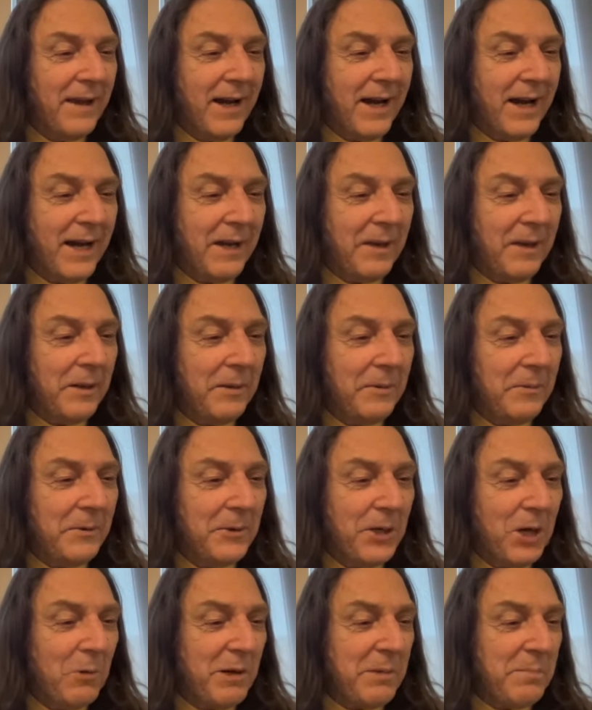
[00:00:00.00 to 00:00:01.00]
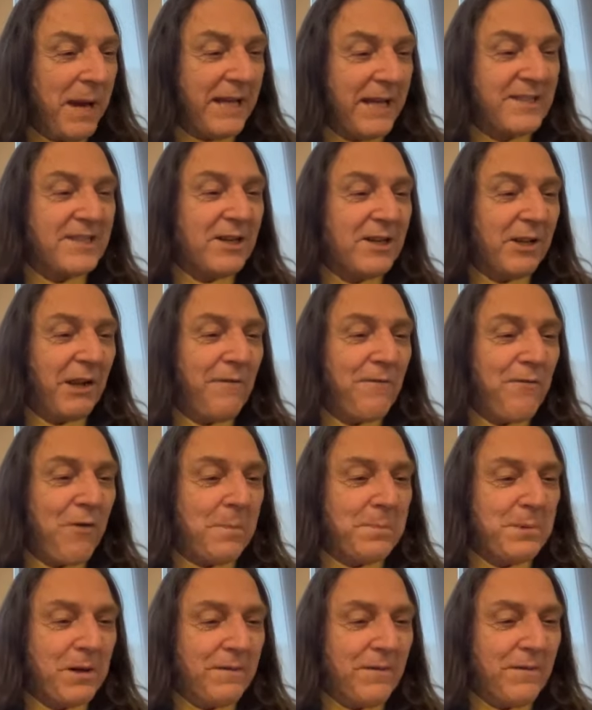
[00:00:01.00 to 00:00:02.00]
uh we make silly
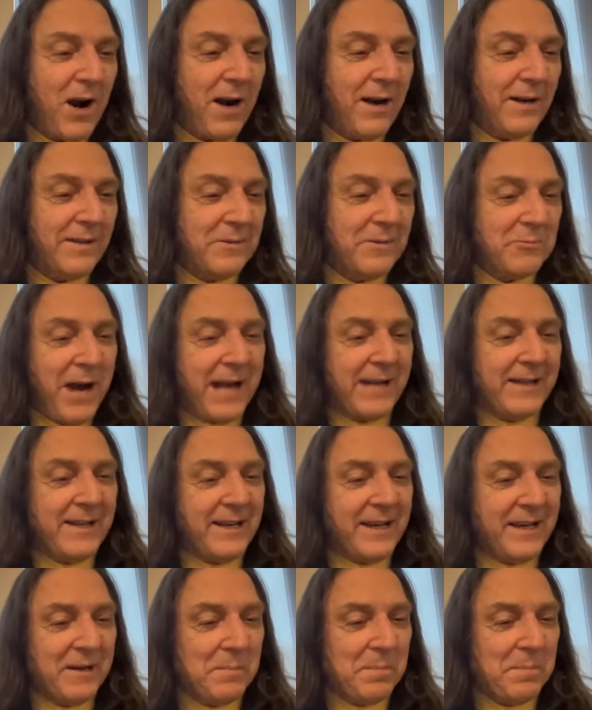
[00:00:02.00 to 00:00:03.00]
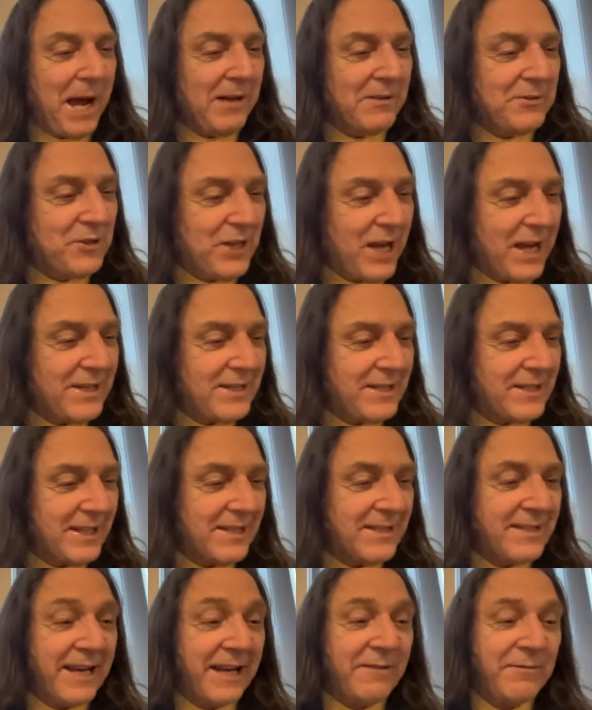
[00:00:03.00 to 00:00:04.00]
forms of art, ranting about
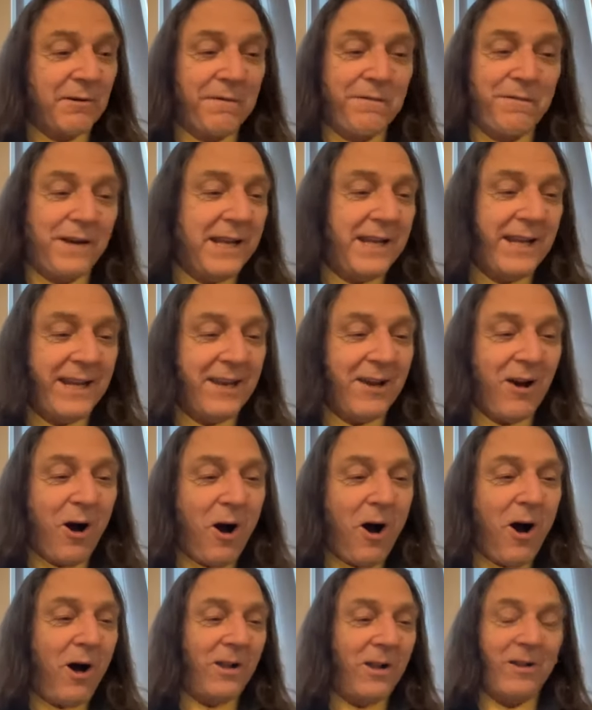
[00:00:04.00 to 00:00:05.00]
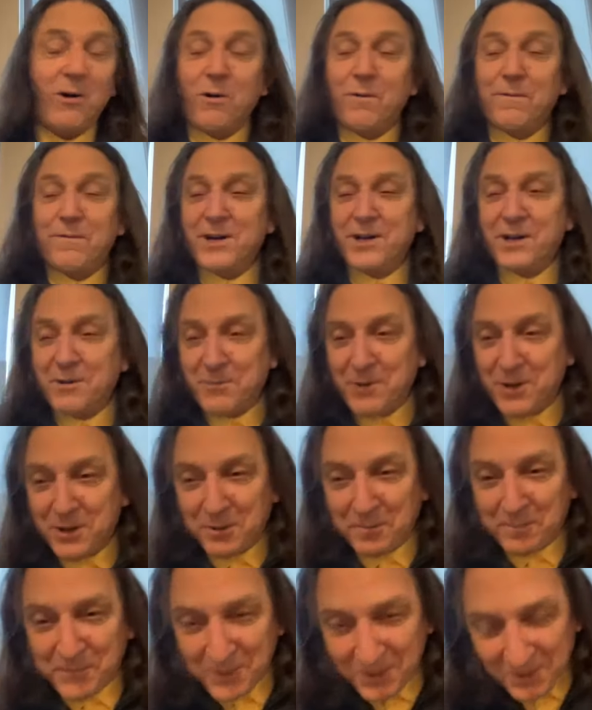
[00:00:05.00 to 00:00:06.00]
justice and graffiti all over your
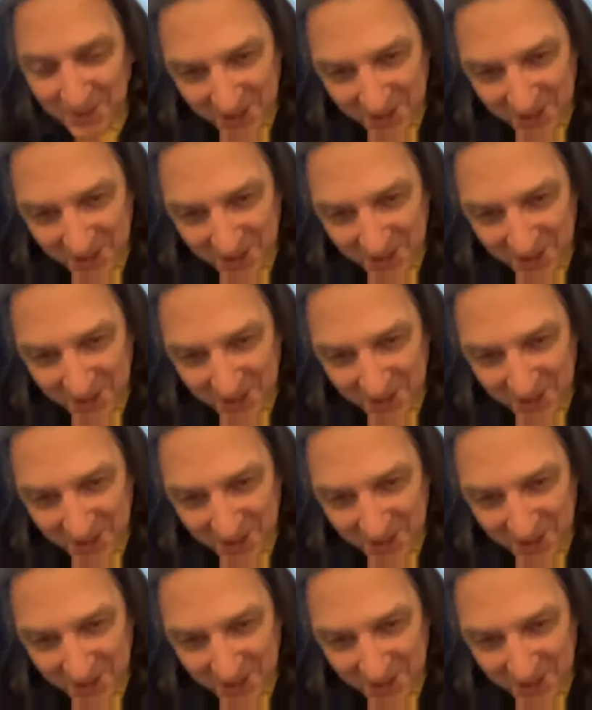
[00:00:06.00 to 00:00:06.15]
room.